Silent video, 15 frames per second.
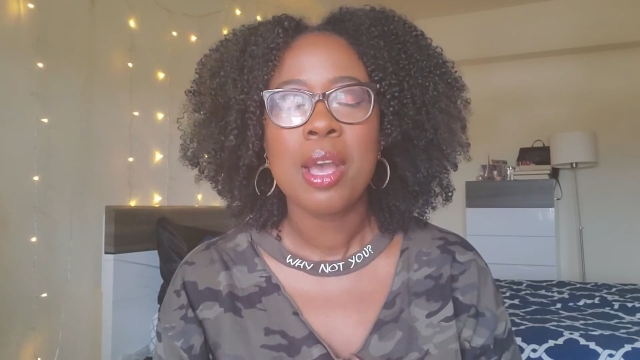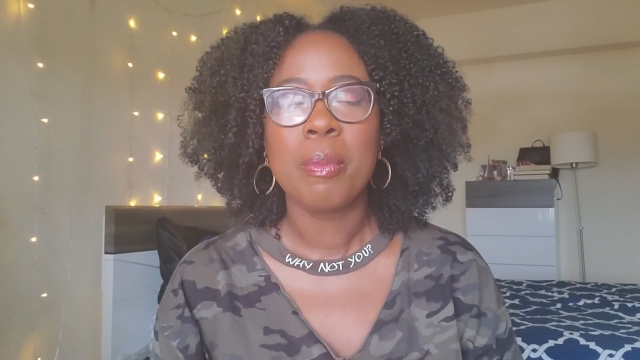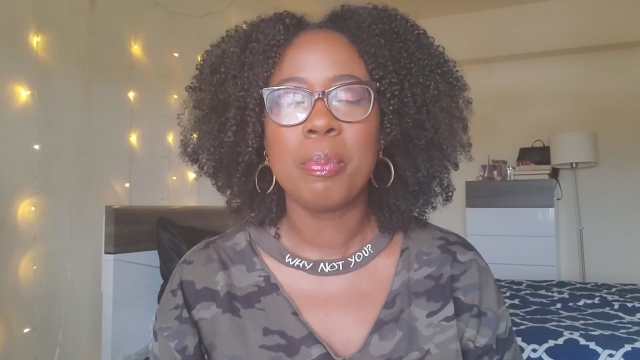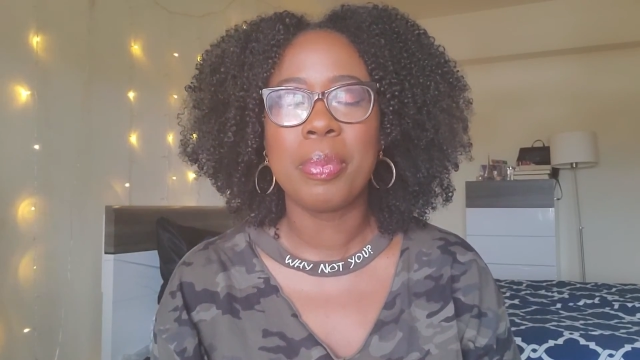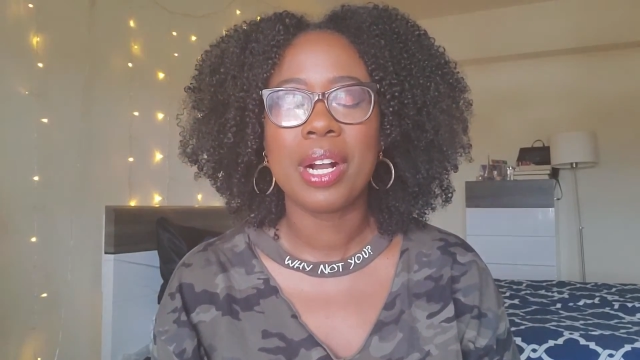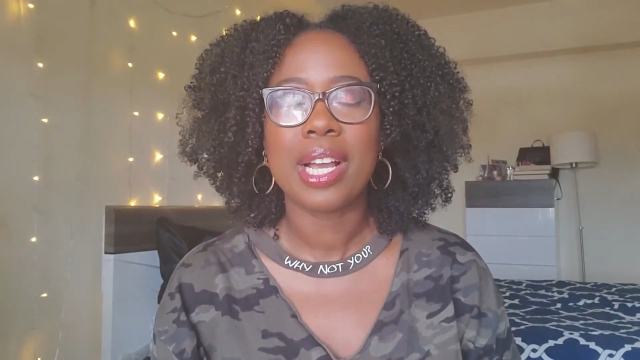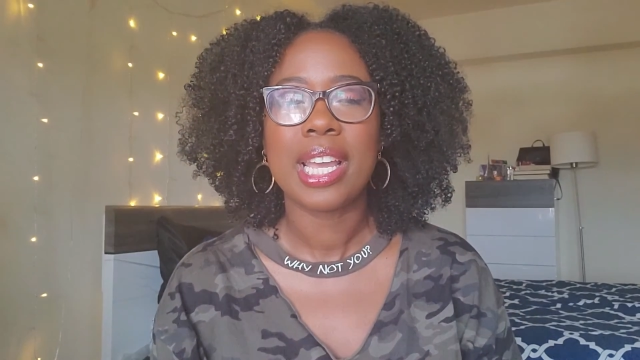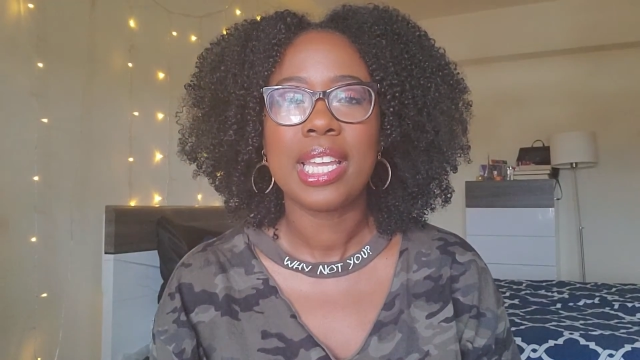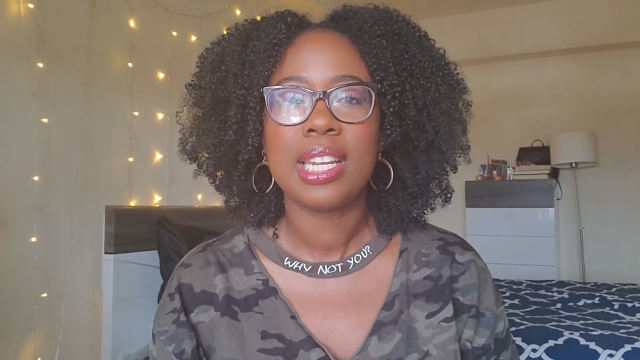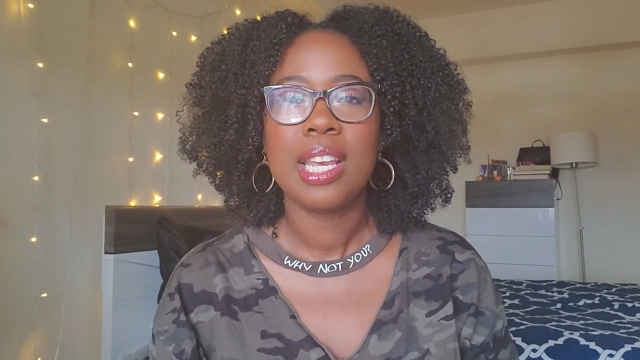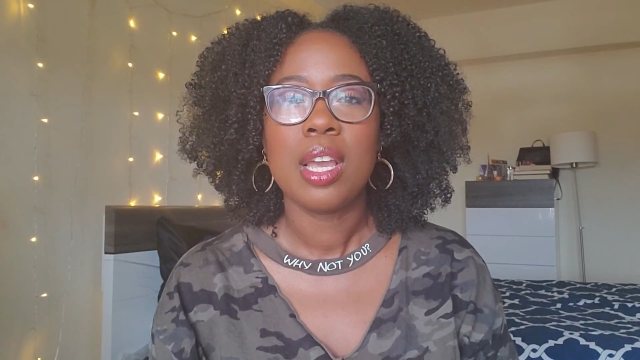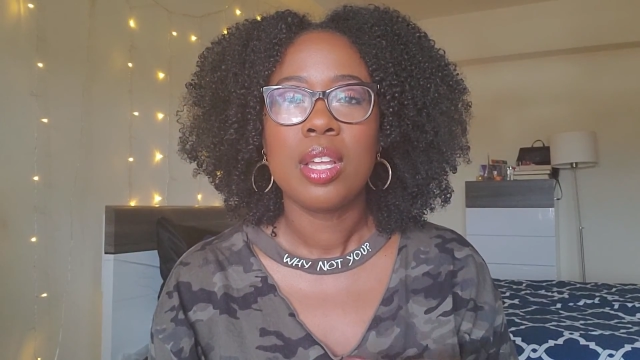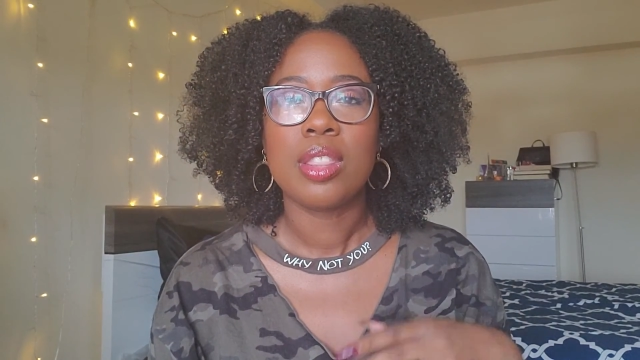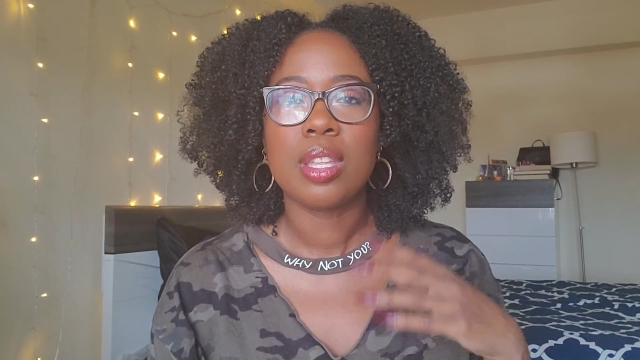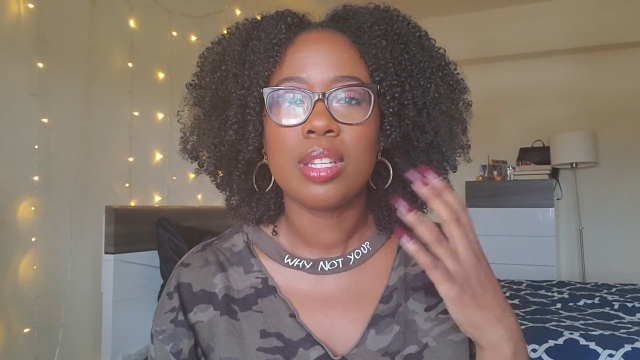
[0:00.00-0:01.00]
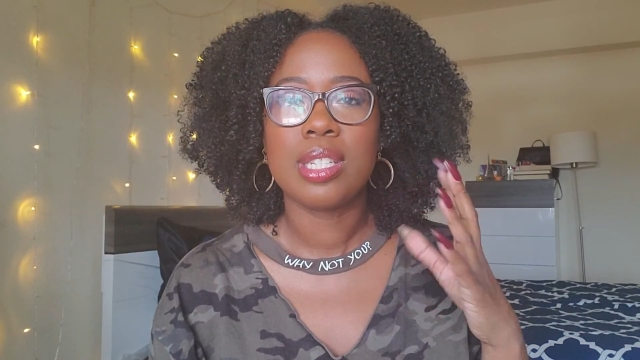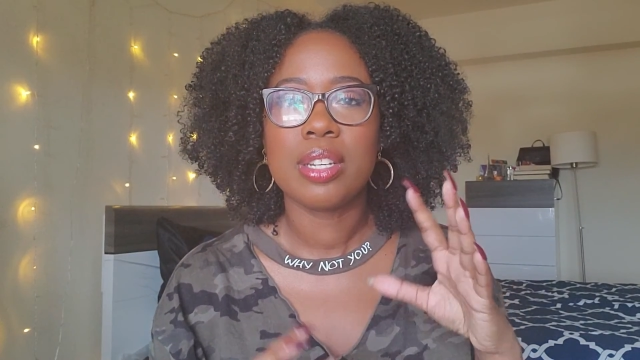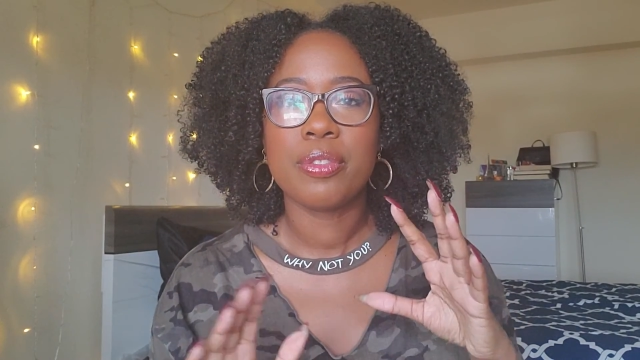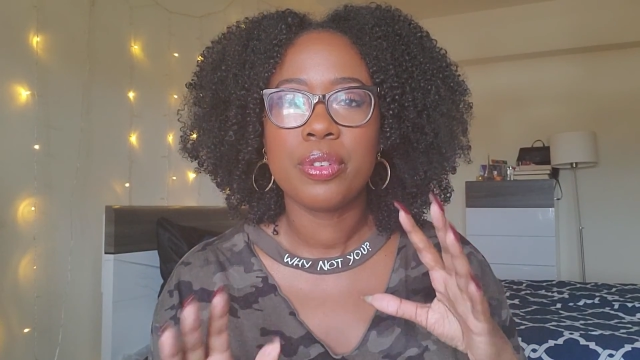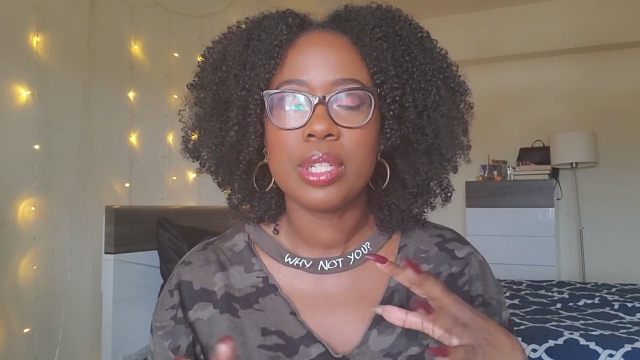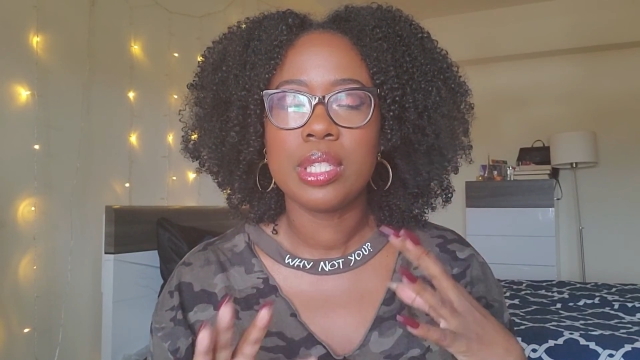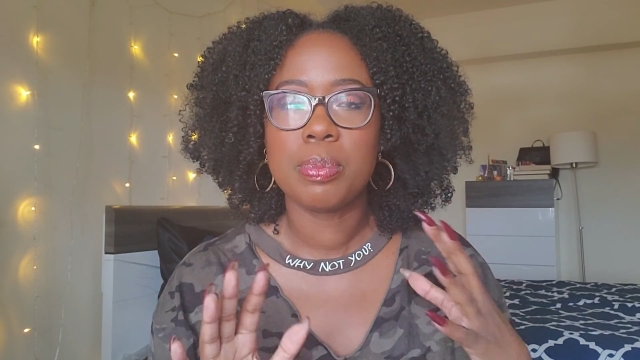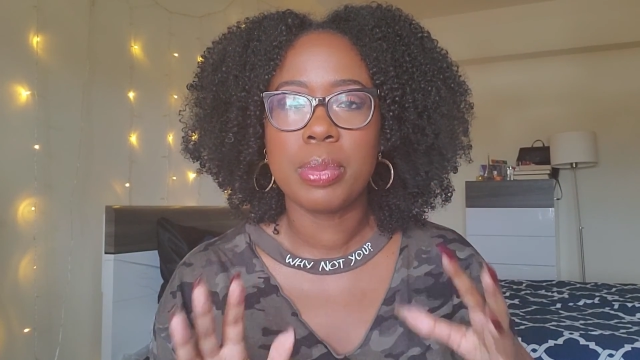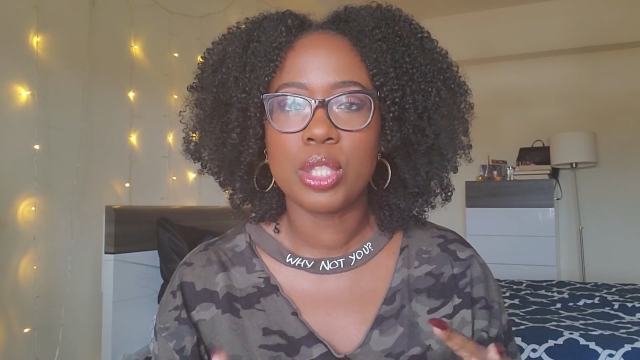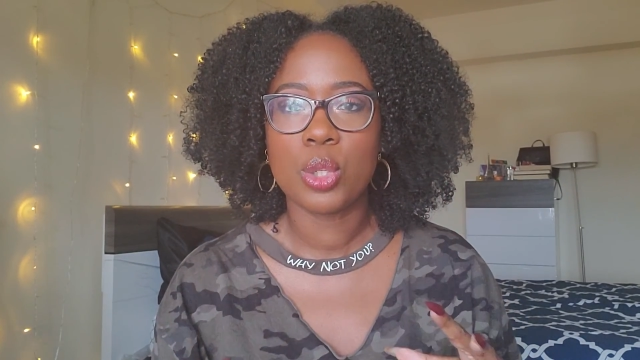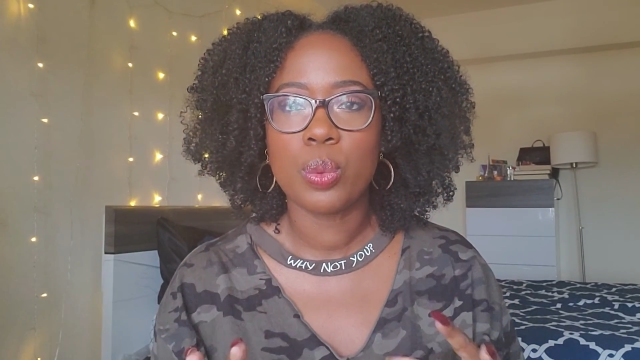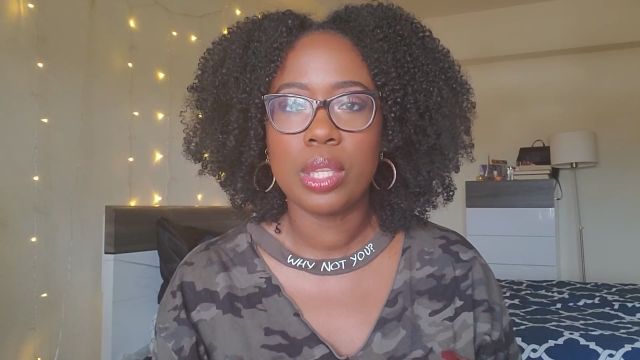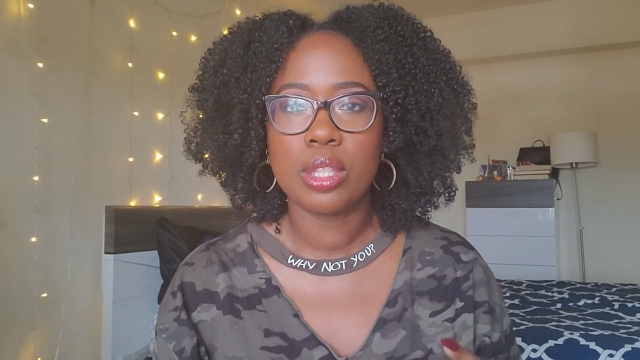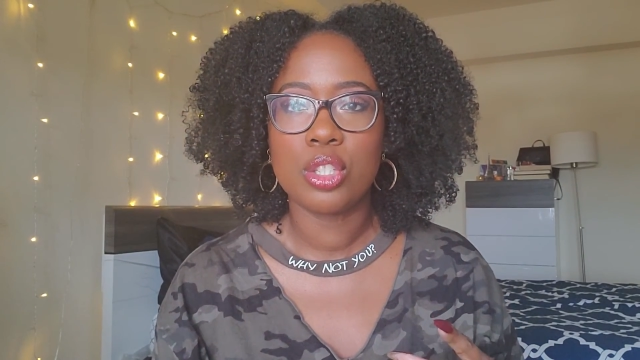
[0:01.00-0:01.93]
But the difference between